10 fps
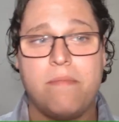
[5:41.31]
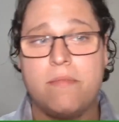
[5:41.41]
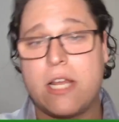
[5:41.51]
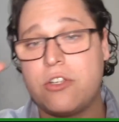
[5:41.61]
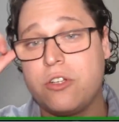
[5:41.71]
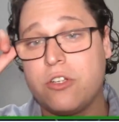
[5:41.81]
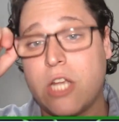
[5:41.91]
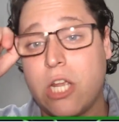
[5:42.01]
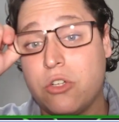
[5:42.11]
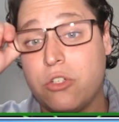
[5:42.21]
that shouldn't
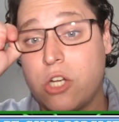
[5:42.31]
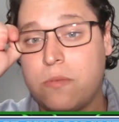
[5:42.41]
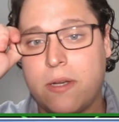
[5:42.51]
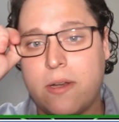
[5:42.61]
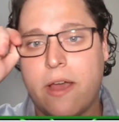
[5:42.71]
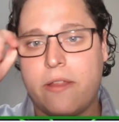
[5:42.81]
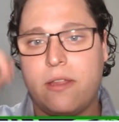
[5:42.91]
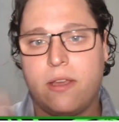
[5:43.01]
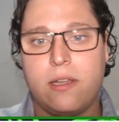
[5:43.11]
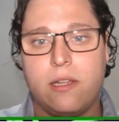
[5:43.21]
change your judgment, I
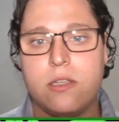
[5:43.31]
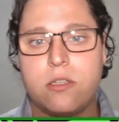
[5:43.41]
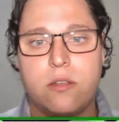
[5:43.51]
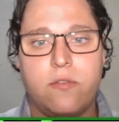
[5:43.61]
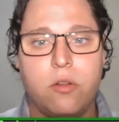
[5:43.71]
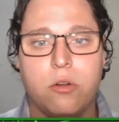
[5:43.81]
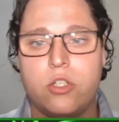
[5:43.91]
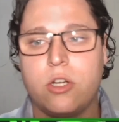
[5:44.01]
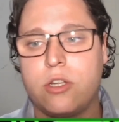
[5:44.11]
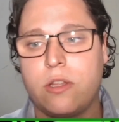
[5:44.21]
think, at least, if you're
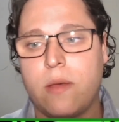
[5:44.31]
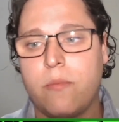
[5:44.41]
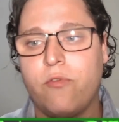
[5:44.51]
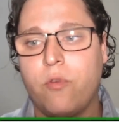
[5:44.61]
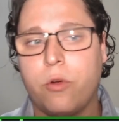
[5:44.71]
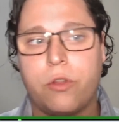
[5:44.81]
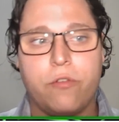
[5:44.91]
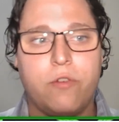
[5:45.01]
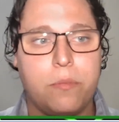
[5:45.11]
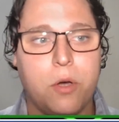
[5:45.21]
judging them for their
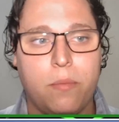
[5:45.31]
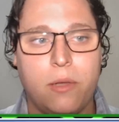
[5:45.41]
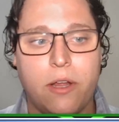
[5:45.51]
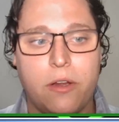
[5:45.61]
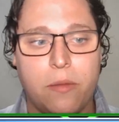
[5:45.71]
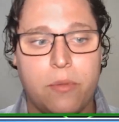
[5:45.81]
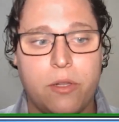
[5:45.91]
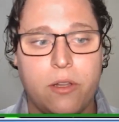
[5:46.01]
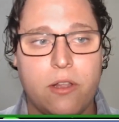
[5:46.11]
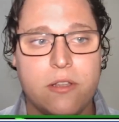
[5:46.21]
football player
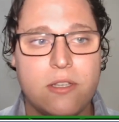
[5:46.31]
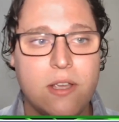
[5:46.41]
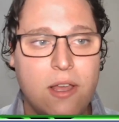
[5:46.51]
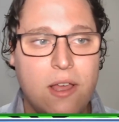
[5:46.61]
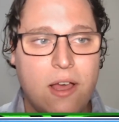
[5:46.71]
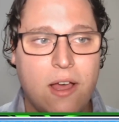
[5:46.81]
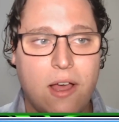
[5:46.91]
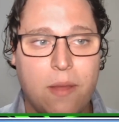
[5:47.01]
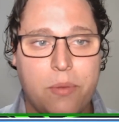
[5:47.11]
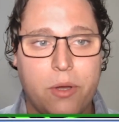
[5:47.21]
abilities.
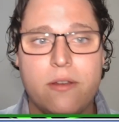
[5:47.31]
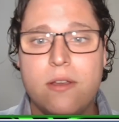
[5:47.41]
Uh, but